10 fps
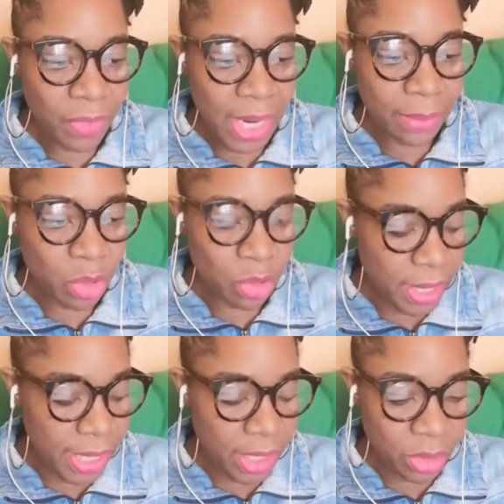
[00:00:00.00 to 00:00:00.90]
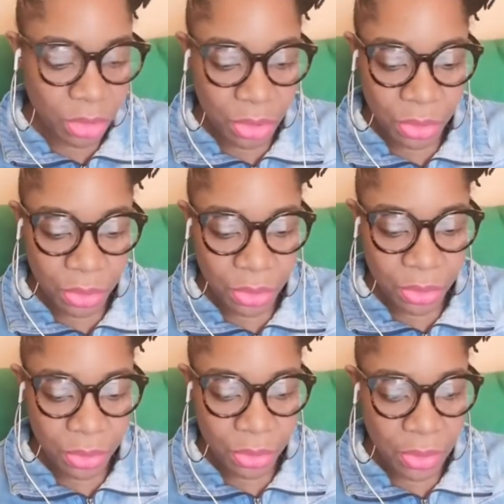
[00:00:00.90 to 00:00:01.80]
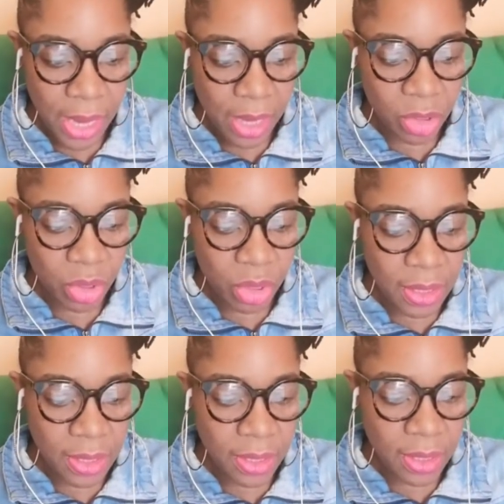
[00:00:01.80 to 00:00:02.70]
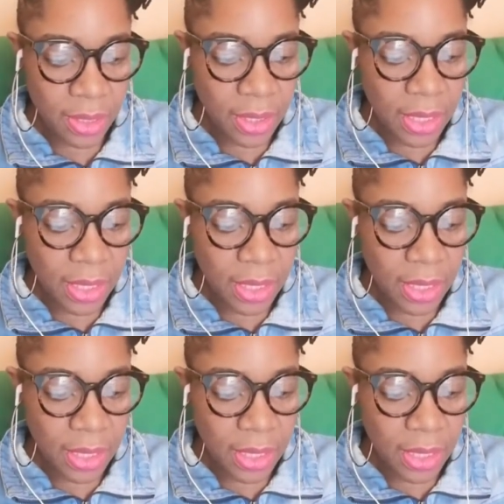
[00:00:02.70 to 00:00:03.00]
I'm trying to actually